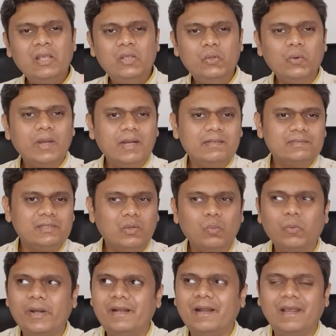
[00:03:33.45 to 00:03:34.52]
you get
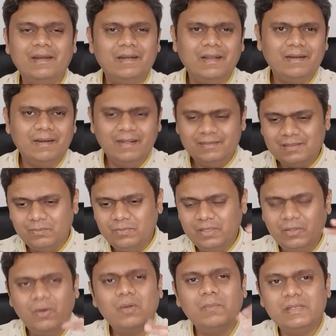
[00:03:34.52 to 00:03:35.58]
0.999
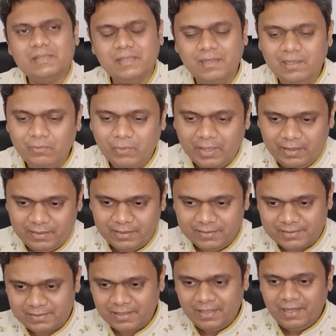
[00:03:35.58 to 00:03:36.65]
something, or basically 1
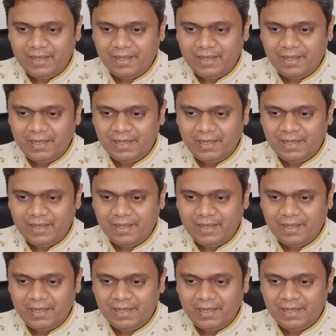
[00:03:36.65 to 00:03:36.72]
tons.